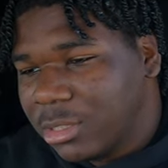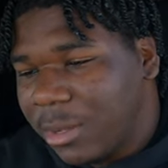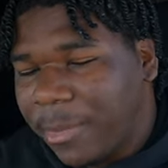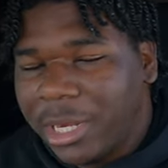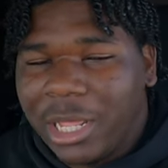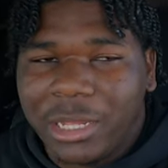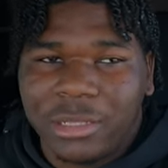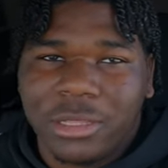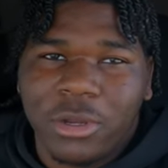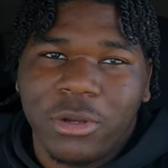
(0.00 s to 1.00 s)
I'm at like
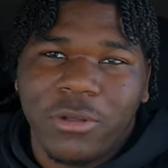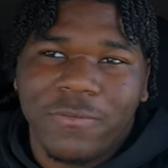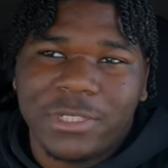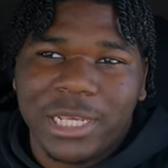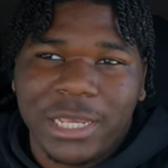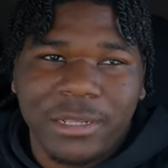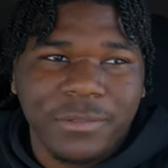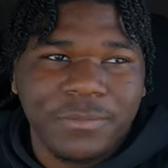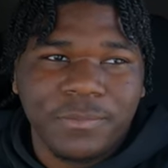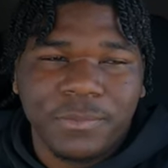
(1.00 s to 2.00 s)
a third of a tank.
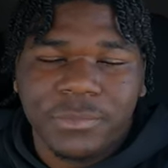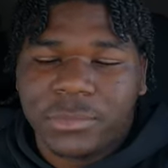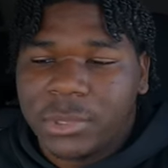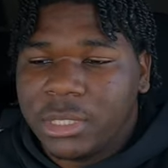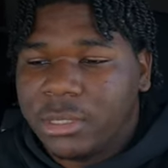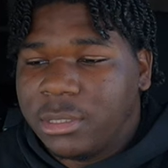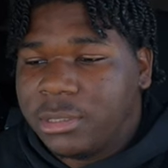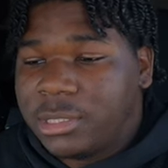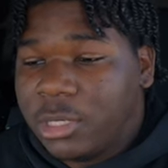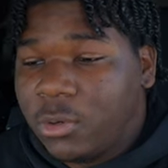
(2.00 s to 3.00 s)

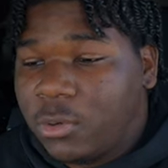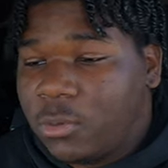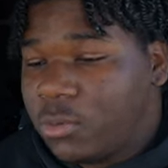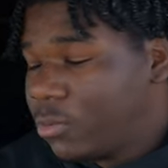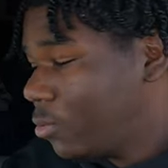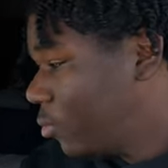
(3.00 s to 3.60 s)
So,